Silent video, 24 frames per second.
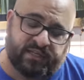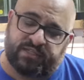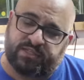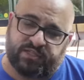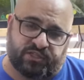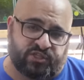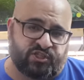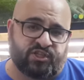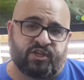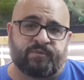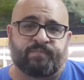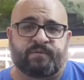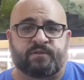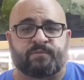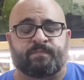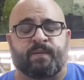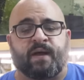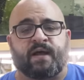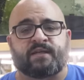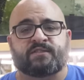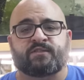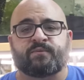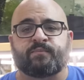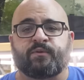it's as cheap as
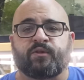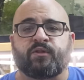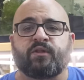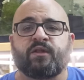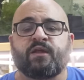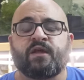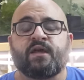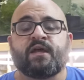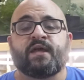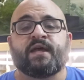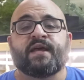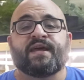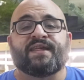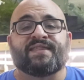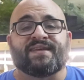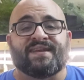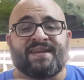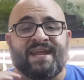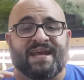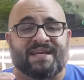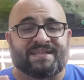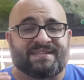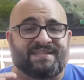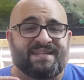possible. The
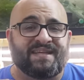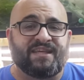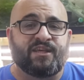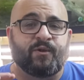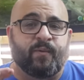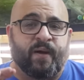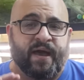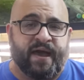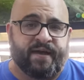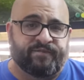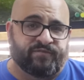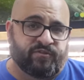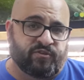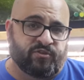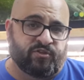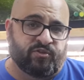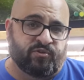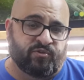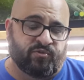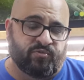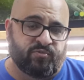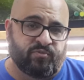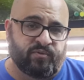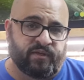next thing you have to
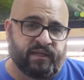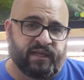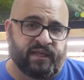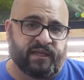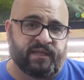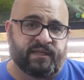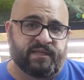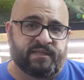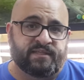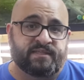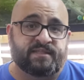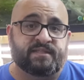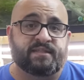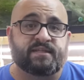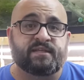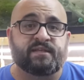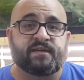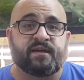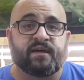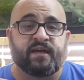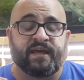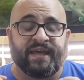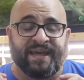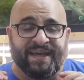do is
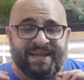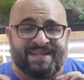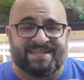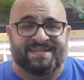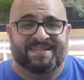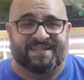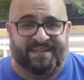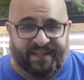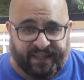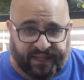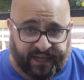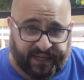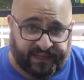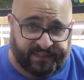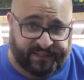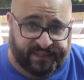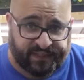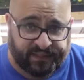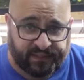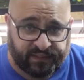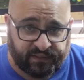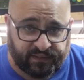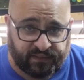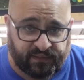
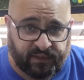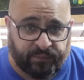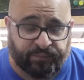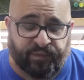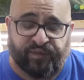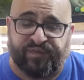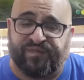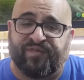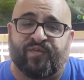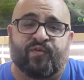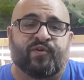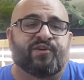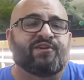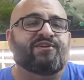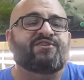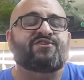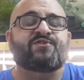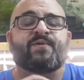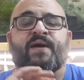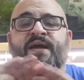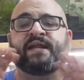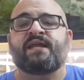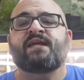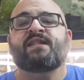insulate. Before you
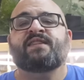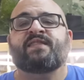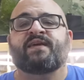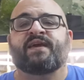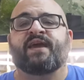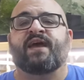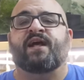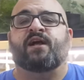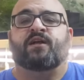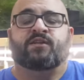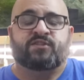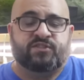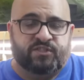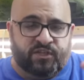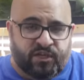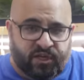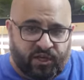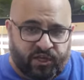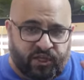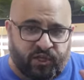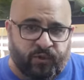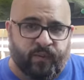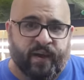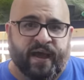do anything else,
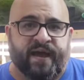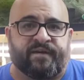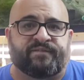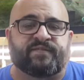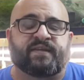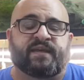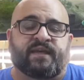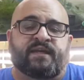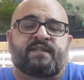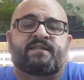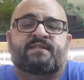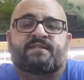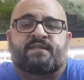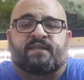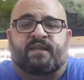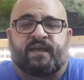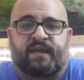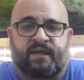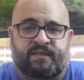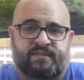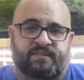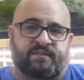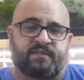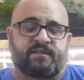you have to
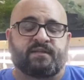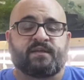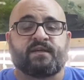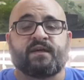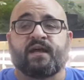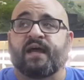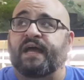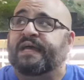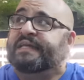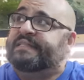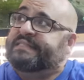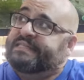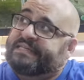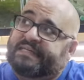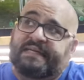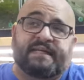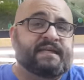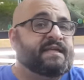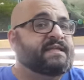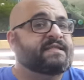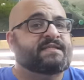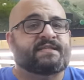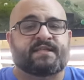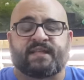insulate. I
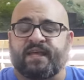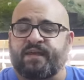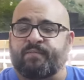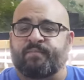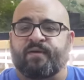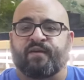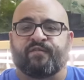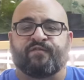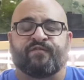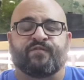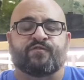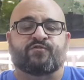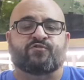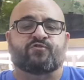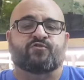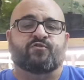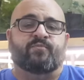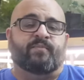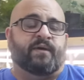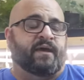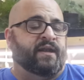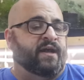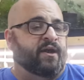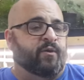didn't insulate my fish
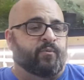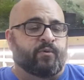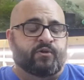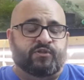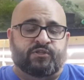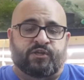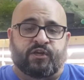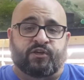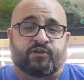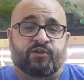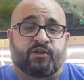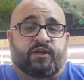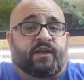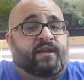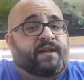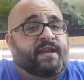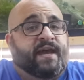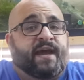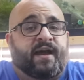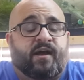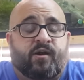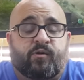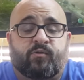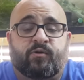room, and I wish I could, and
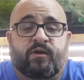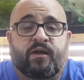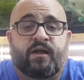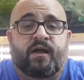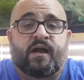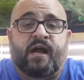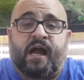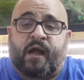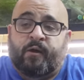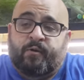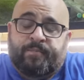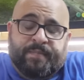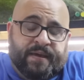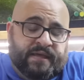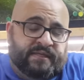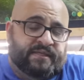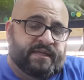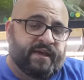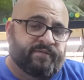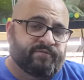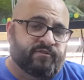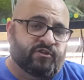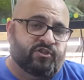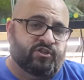now I would
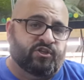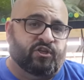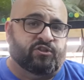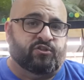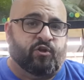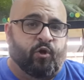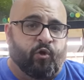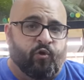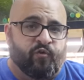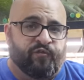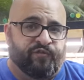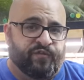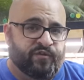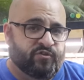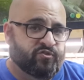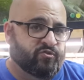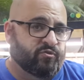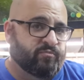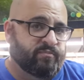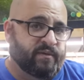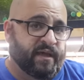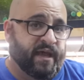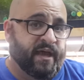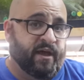basically have to shut the whole fish
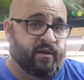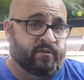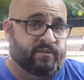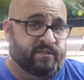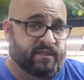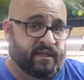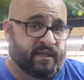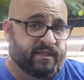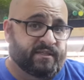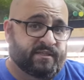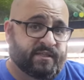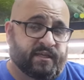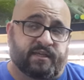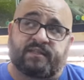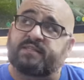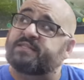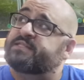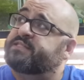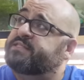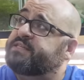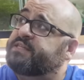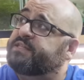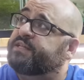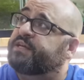room down to insulate the
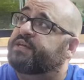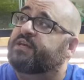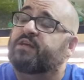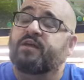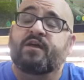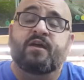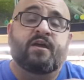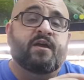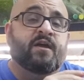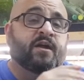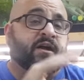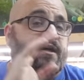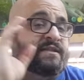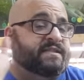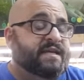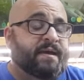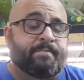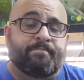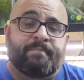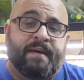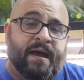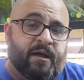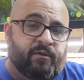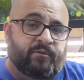ceiling, because I
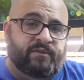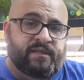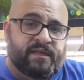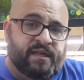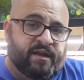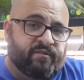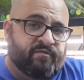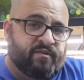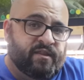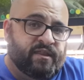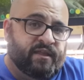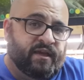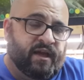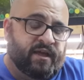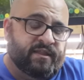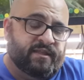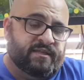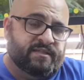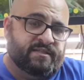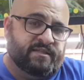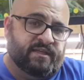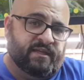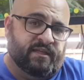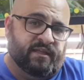mounted everything on the
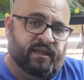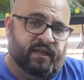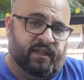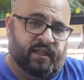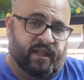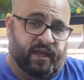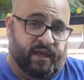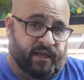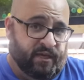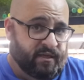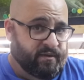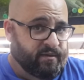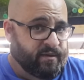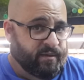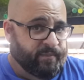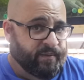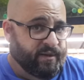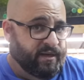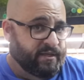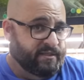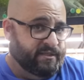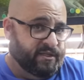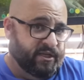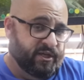ceiling like I'm
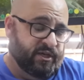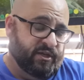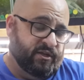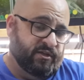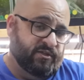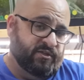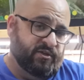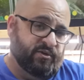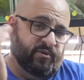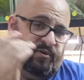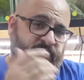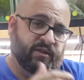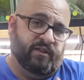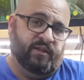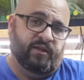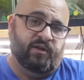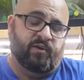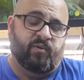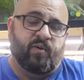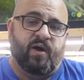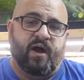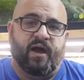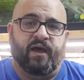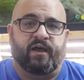going to tell you to do in a
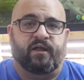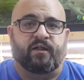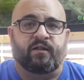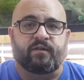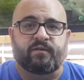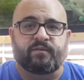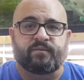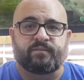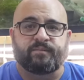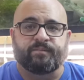little while.